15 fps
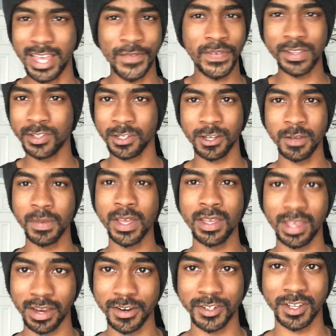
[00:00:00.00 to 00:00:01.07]
If you told me
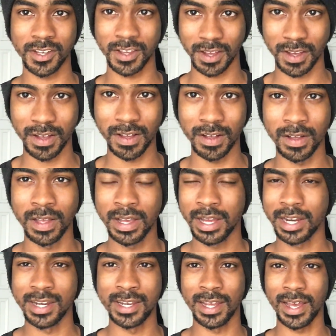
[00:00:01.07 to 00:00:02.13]
years ago
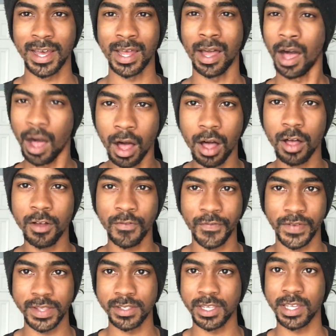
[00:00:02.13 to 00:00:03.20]
that all
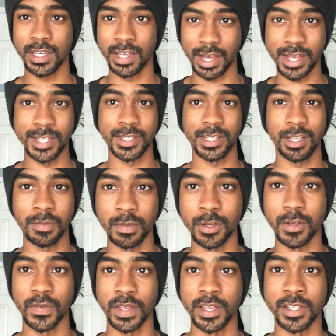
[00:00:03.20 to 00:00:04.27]
15 Godzilla
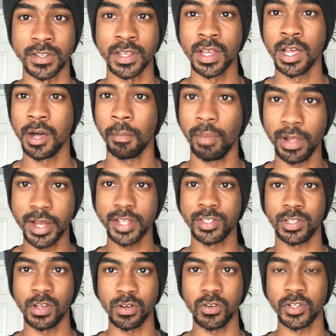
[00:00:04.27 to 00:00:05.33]
movies plus
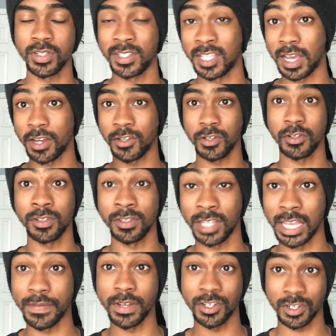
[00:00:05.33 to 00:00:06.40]
tokusatsu
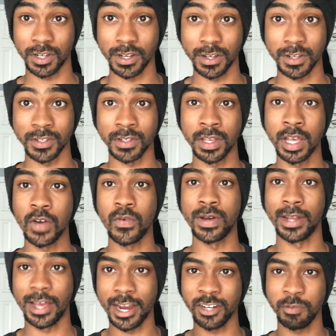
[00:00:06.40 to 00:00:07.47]
TV shows would
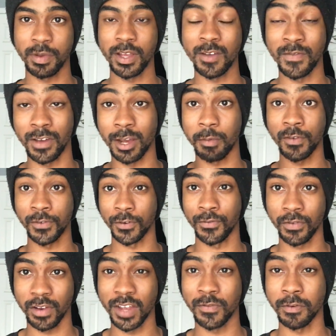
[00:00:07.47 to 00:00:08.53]
actually be available for
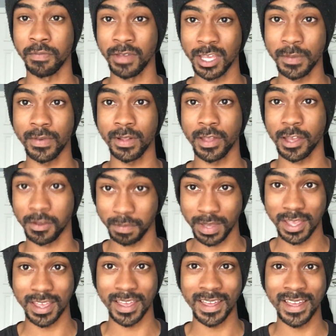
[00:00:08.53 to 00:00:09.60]
free for people like
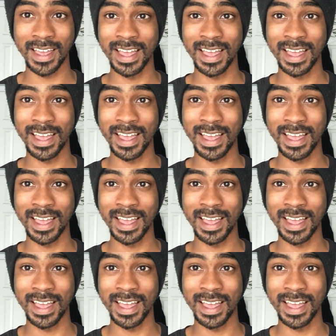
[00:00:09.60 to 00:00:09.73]
me,